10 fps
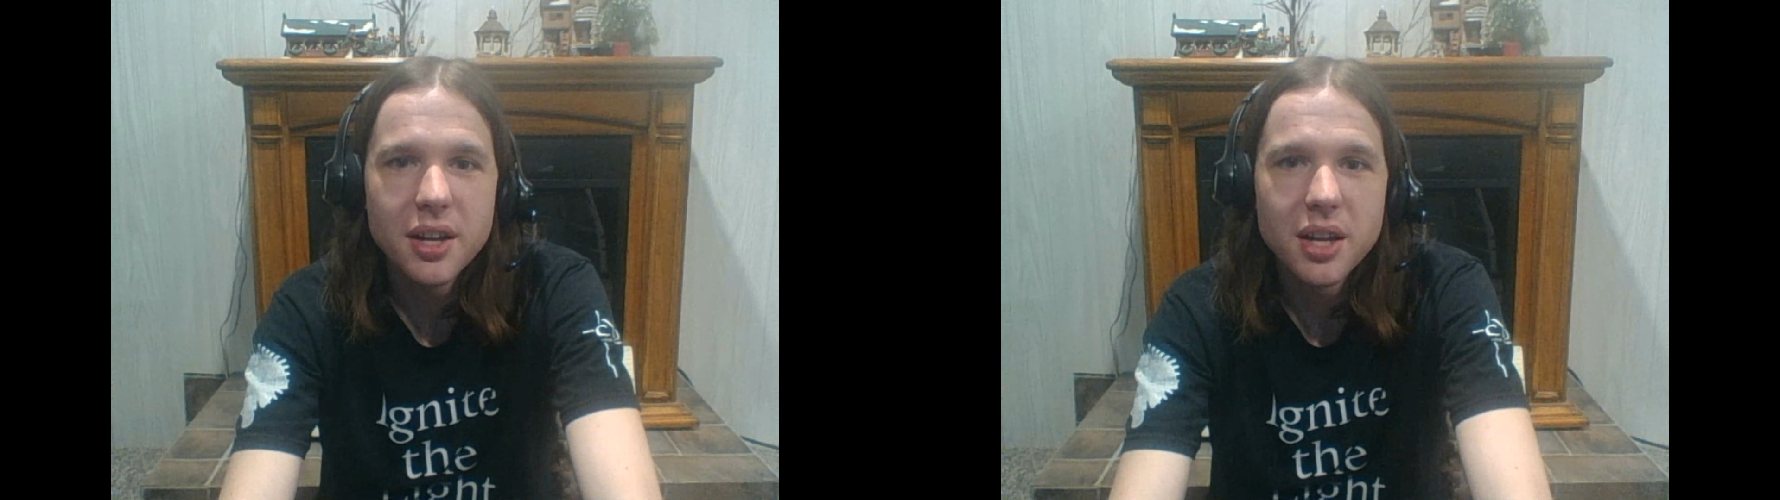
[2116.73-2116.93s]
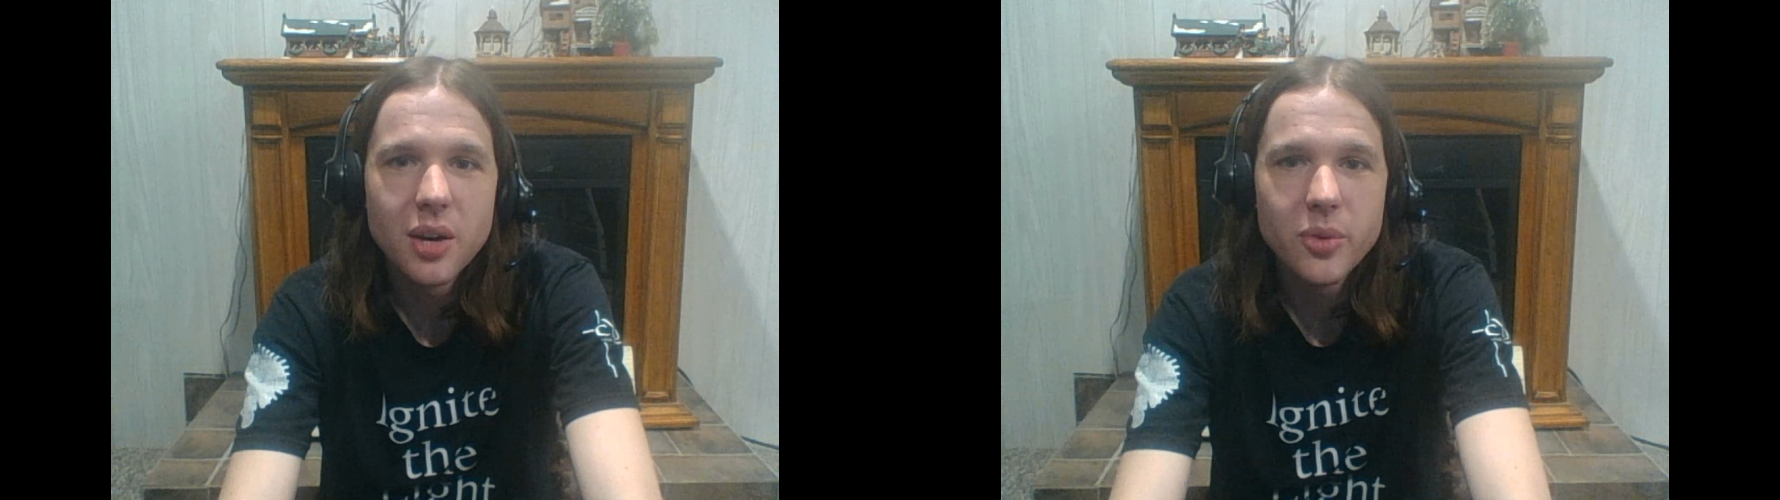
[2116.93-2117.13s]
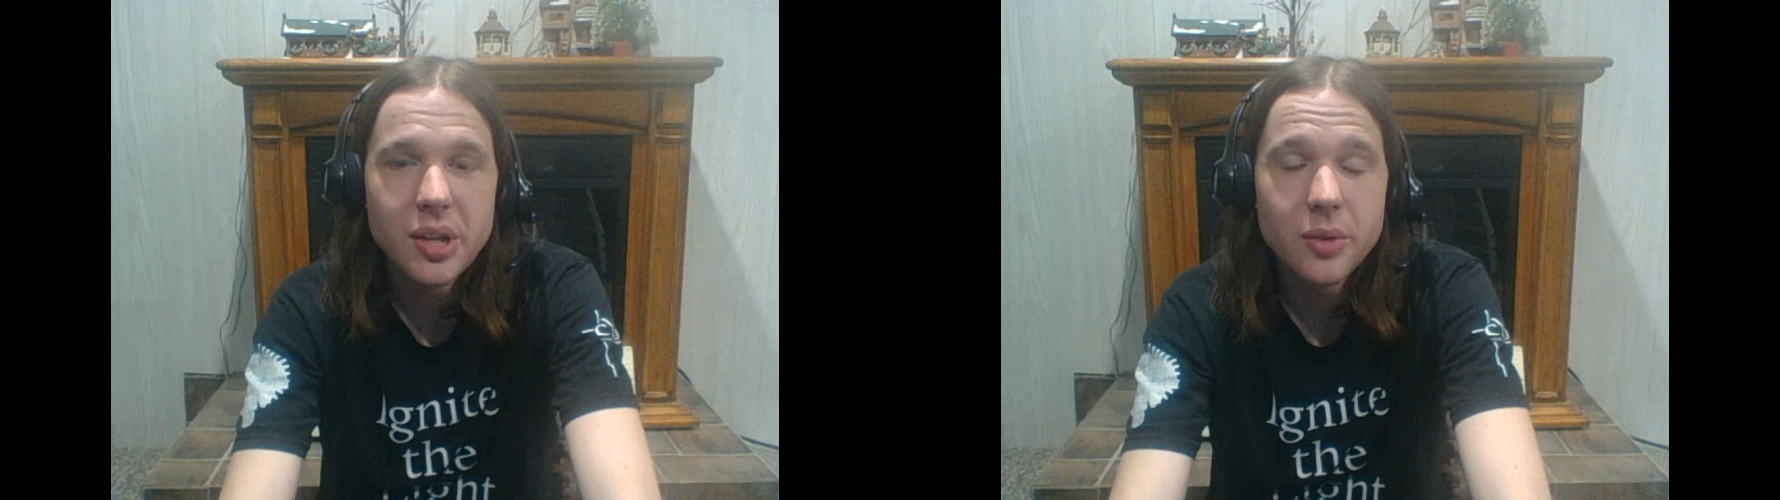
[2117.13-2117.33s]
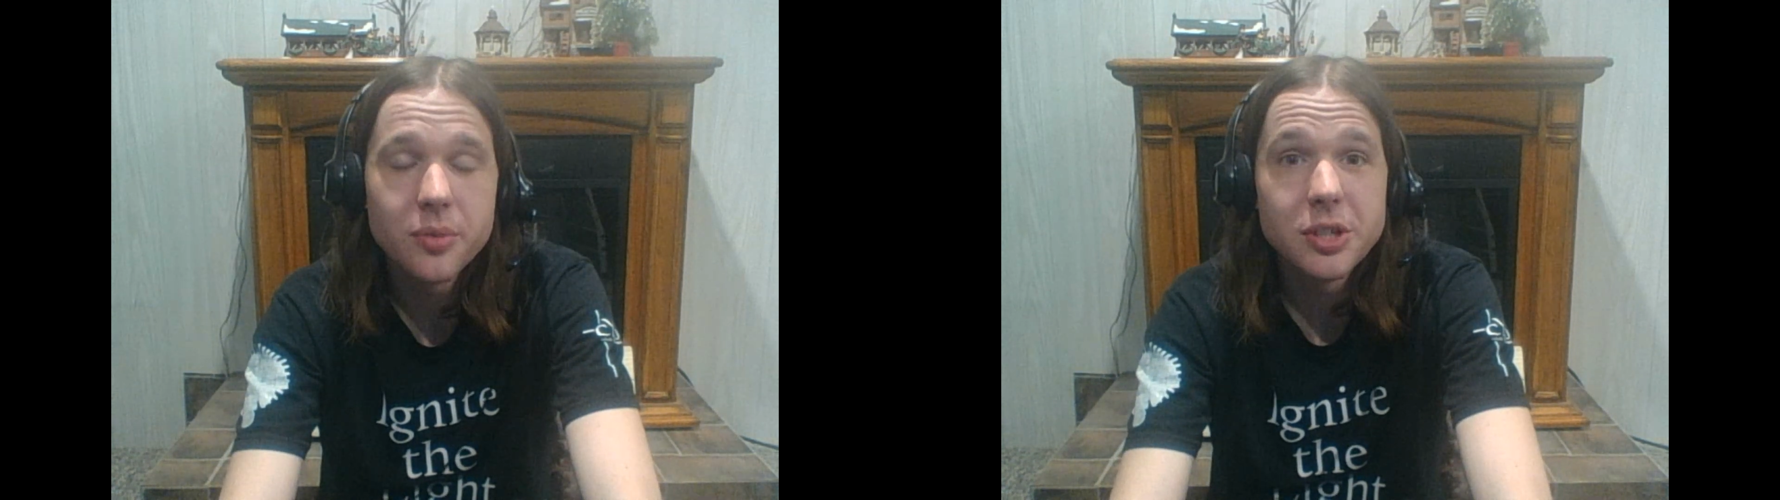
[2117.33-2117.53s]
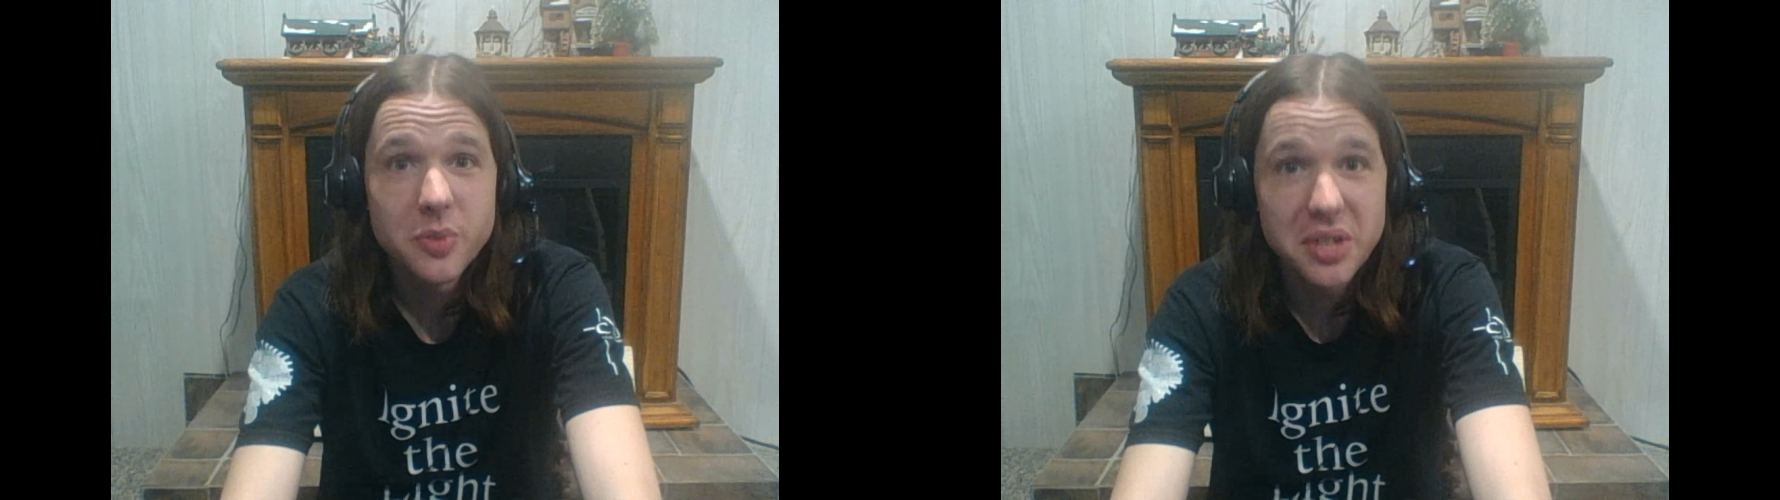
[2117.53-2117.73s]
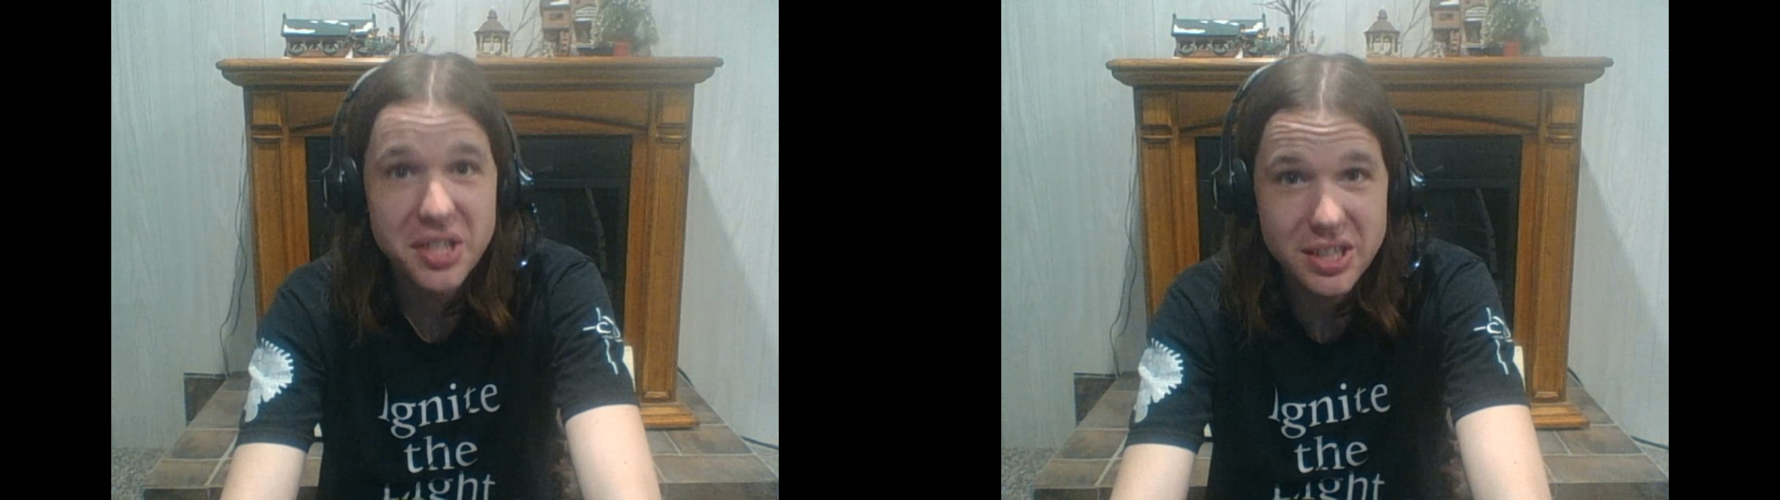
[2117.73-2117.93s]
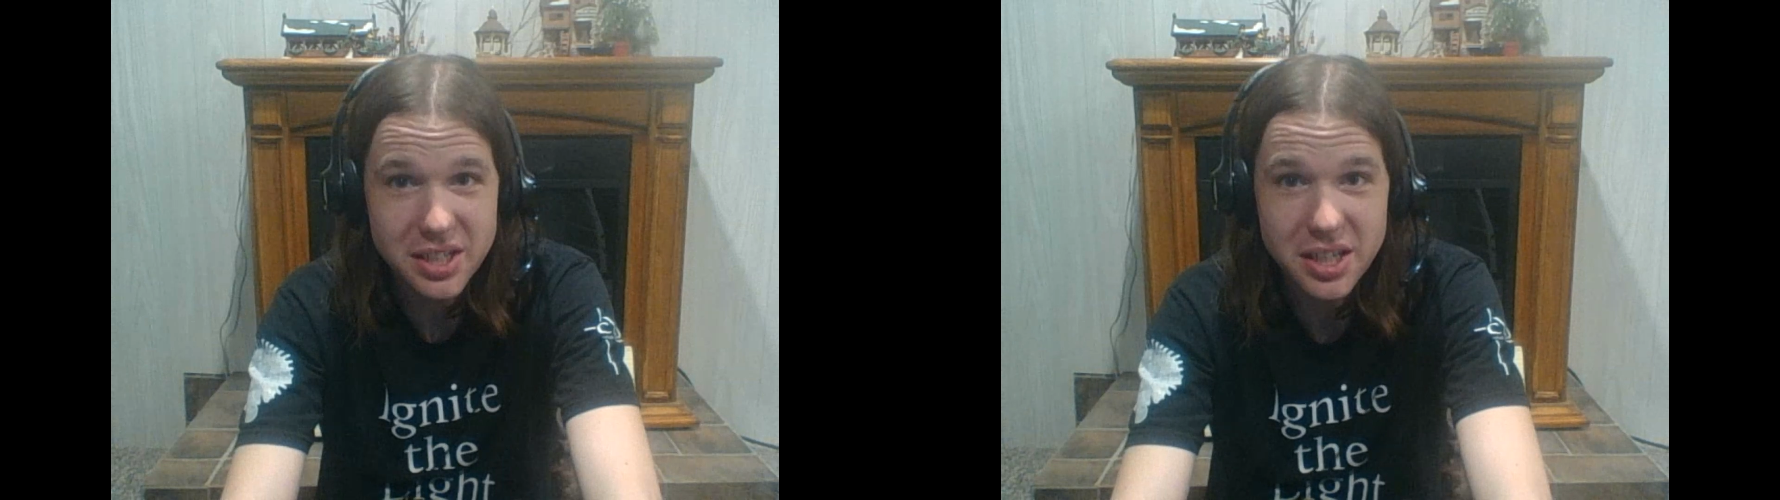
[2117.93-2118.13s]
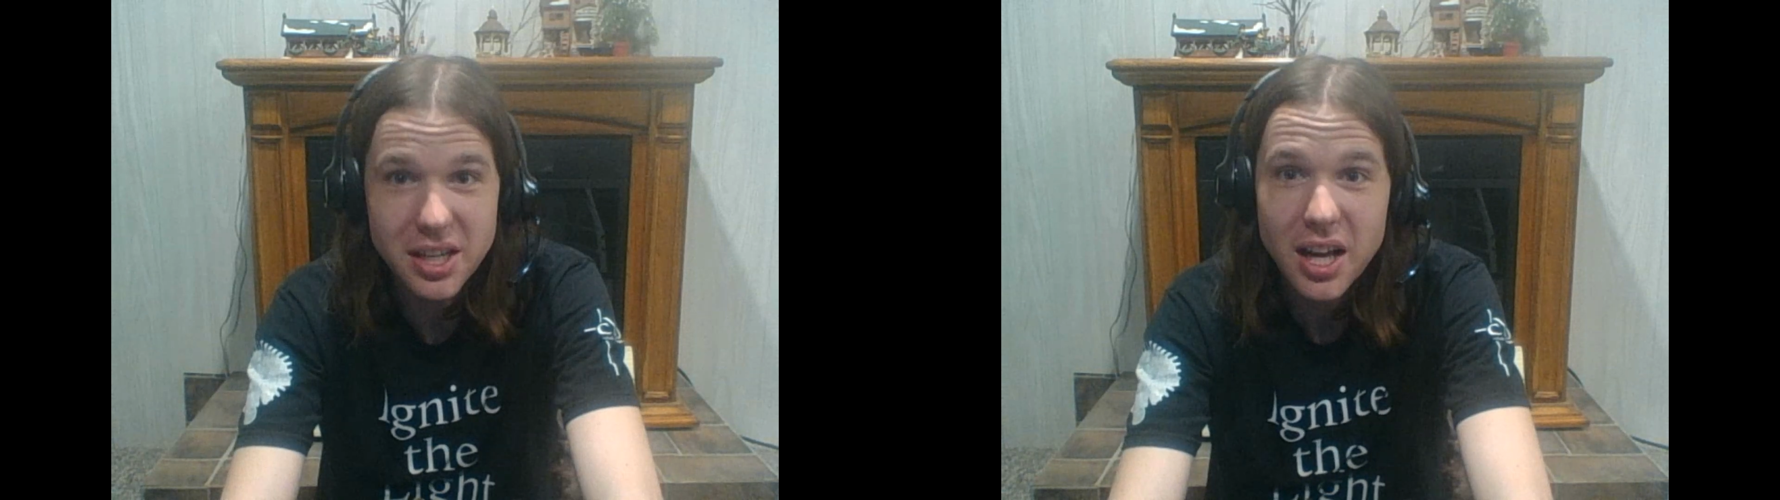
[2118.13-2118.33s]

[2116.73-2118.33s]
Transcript: that week, which we did,